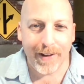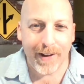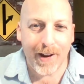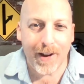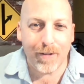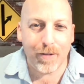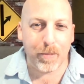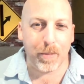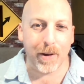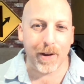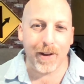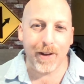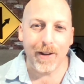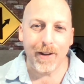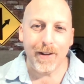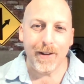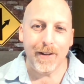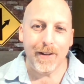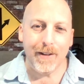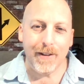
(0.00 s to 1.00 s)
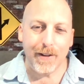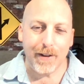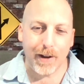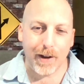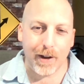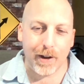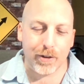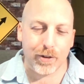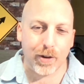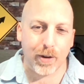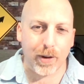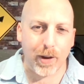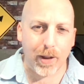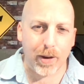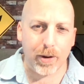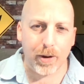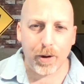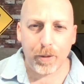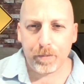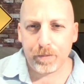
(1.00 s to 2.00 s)
Hey everybody, John the Other
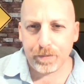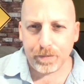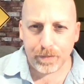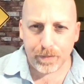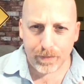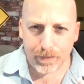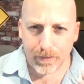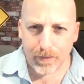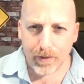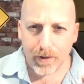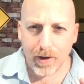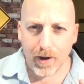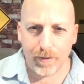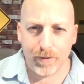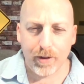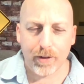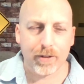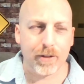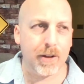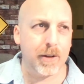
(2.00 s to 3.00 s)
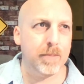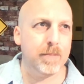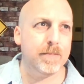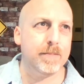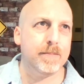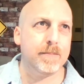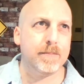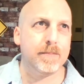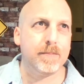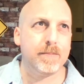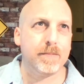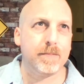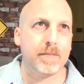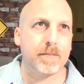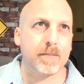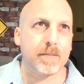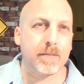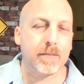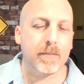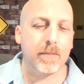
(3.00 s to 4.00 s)
here, obviously.
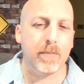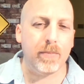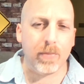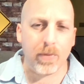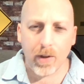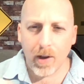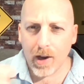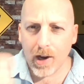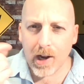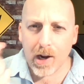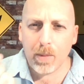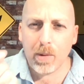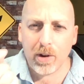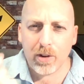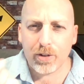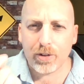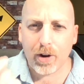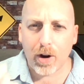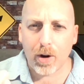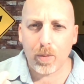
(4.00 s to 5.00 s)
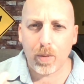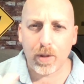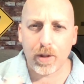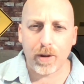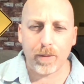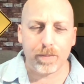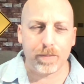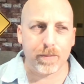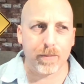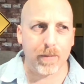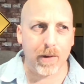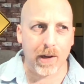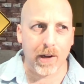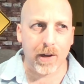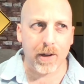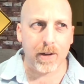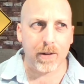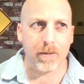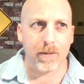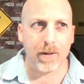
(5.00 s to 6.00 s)
And I want to start with
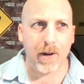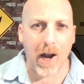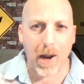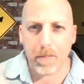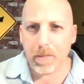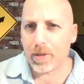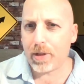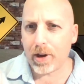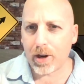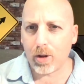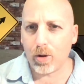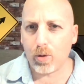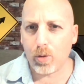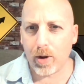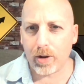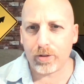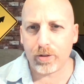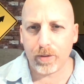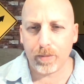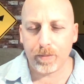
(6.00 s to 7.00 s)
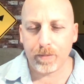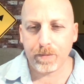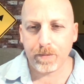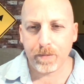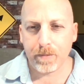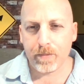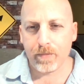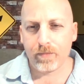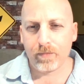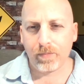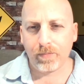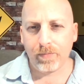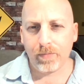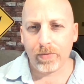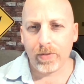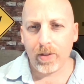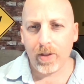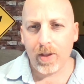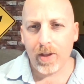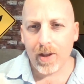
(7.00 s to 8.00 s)
a hypothetical question.
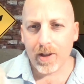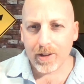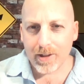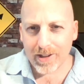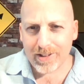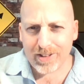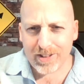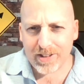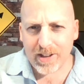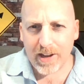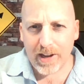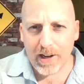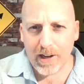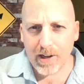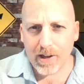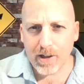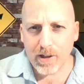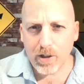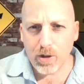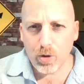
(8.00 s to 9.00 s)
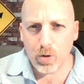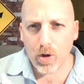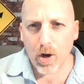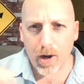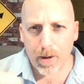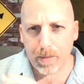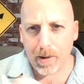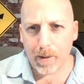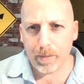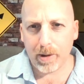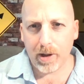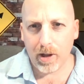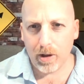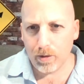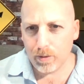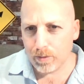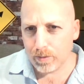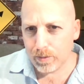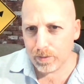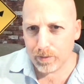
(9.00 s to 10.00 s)
Let's say you got a puppy.
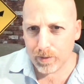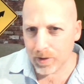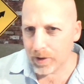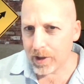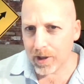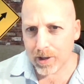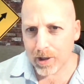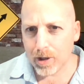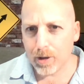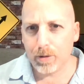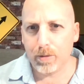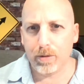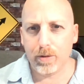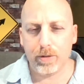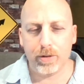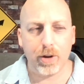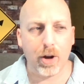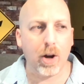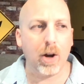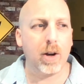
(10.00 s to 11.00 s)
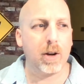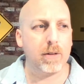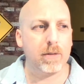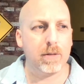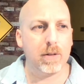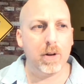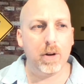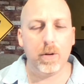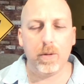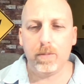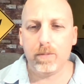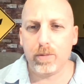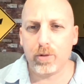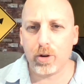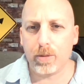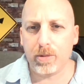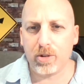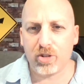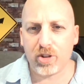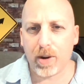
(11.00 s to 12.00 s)
You get a little dog, you know,
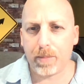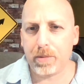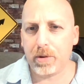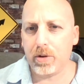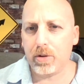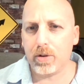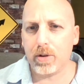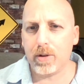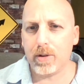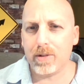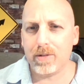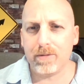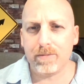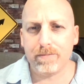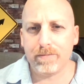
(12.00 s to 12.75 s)
German Shepherd or a